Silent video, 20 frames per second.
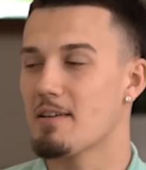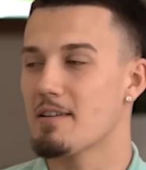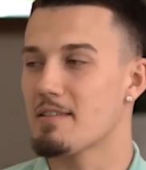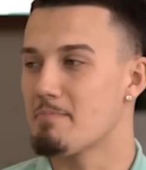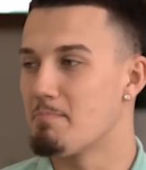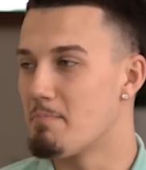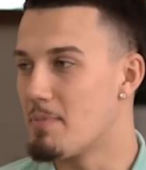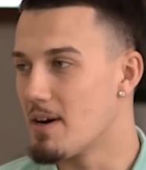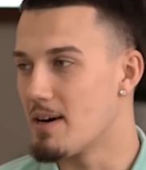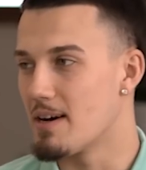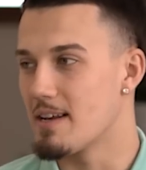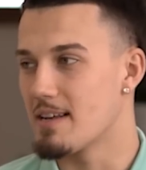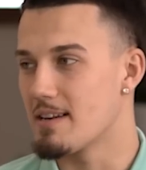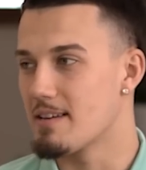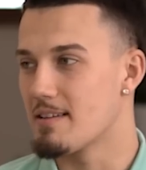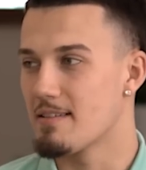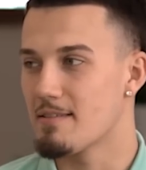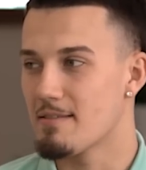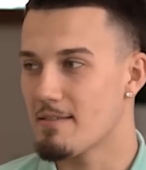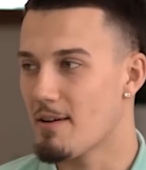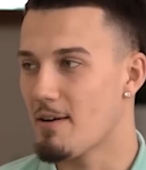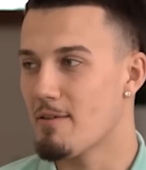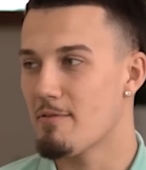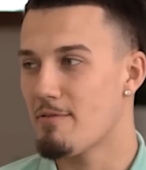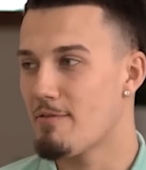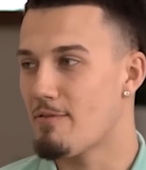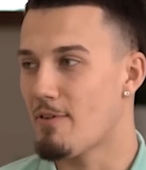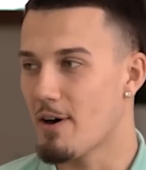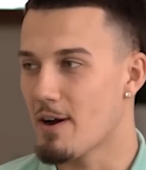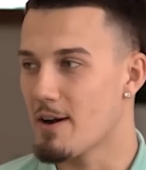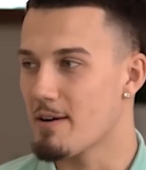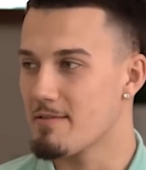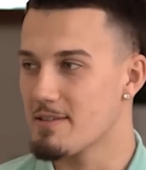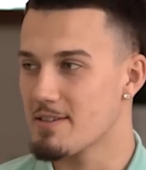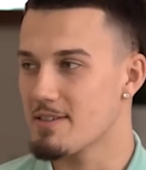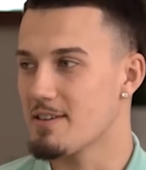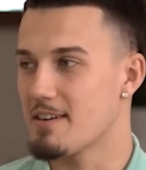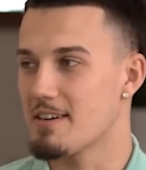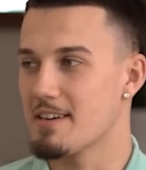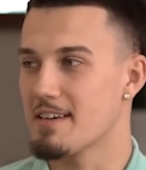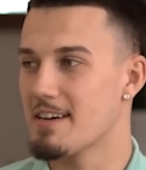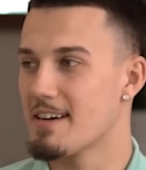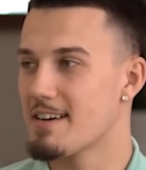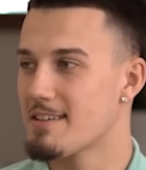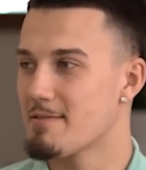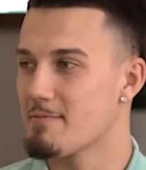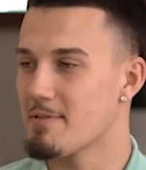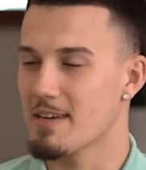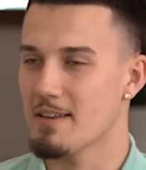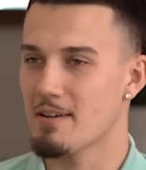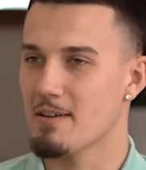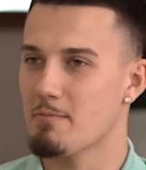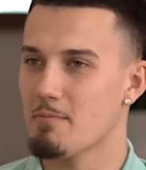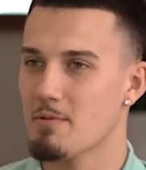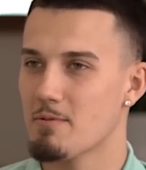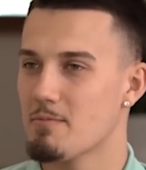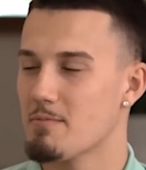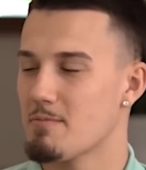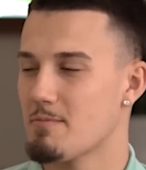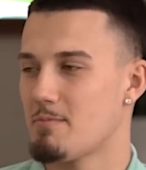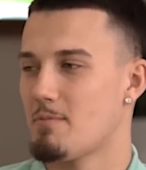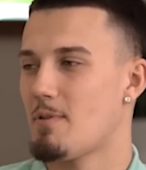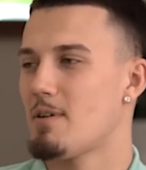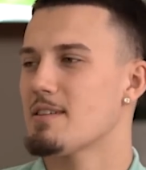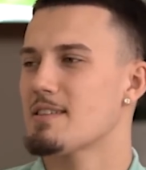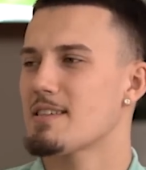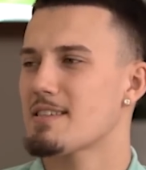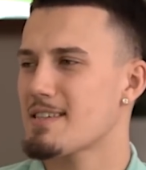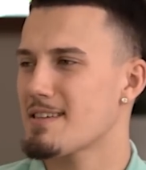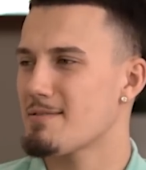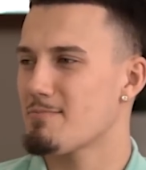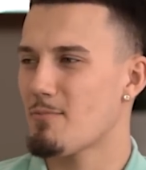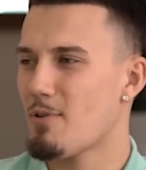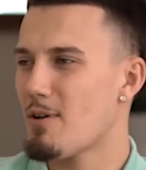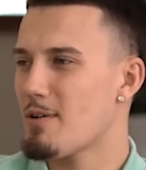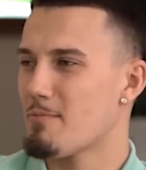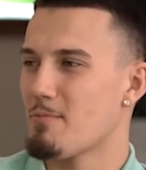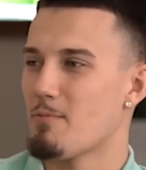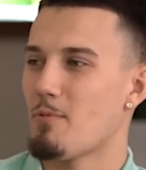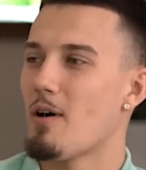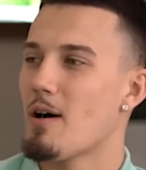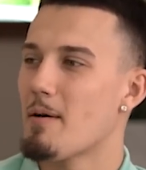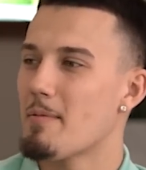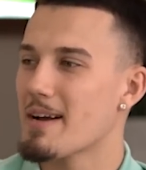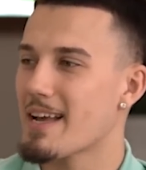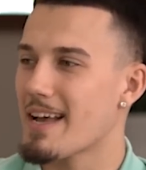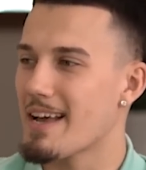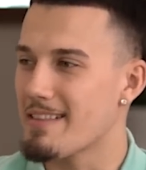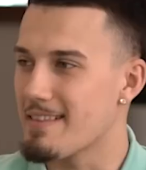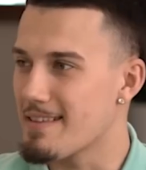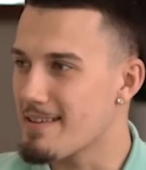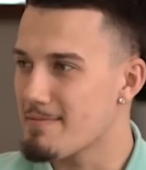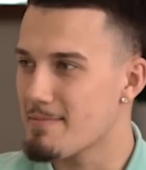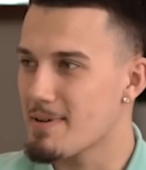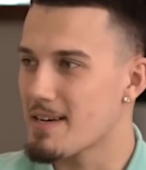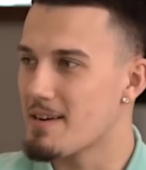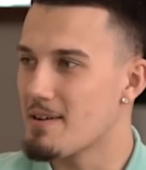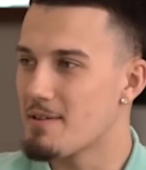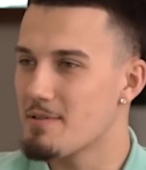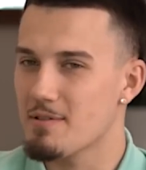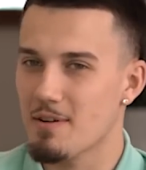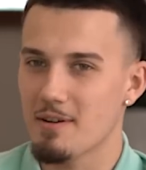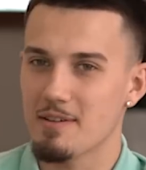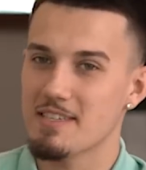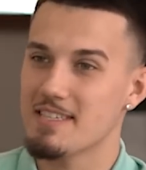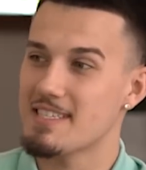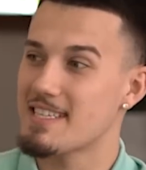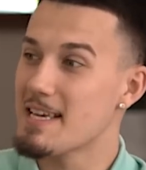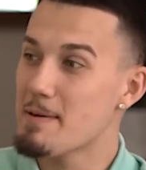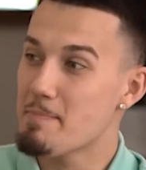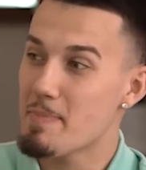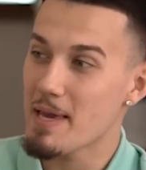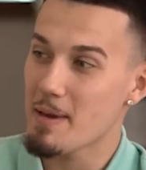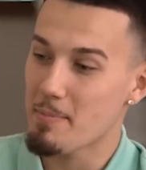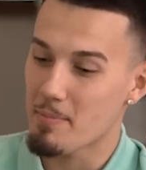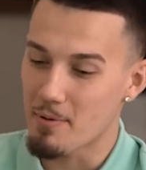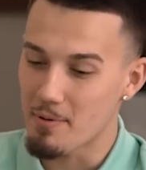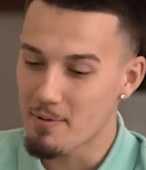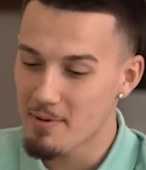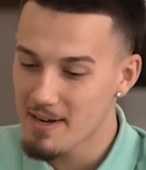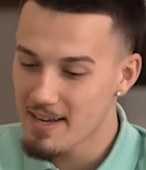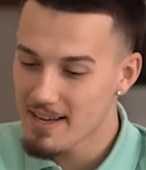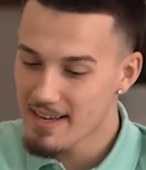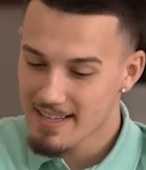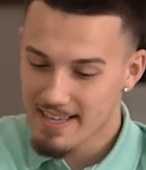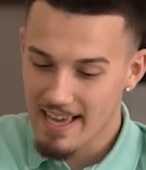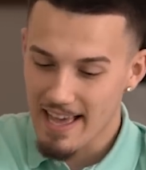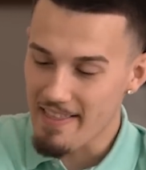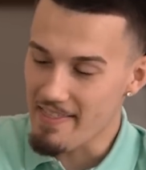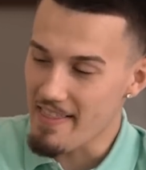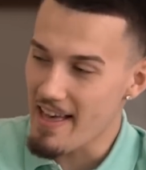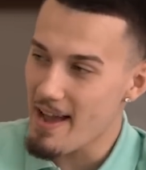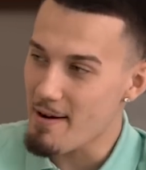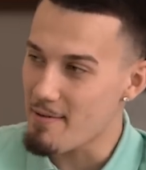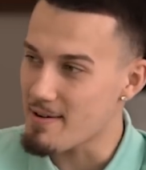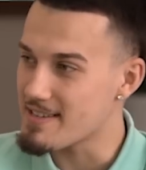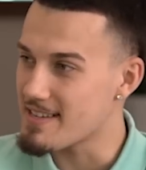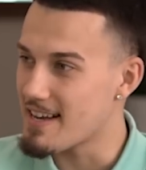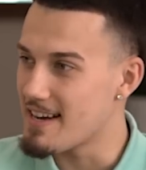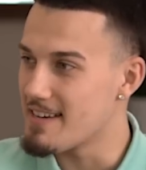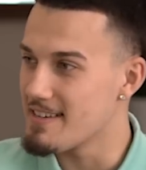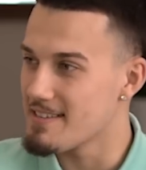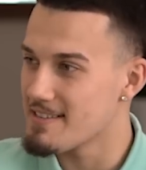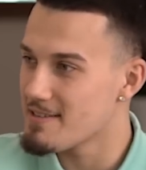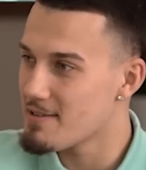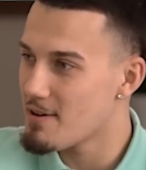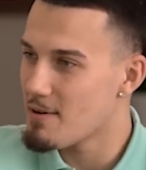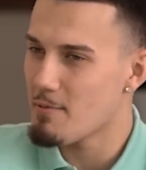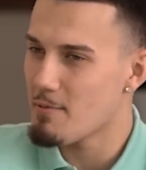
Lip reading: like this burning like fire inside here where you're like, well, why am I getting this many no's? Like you see people getting their essays and you're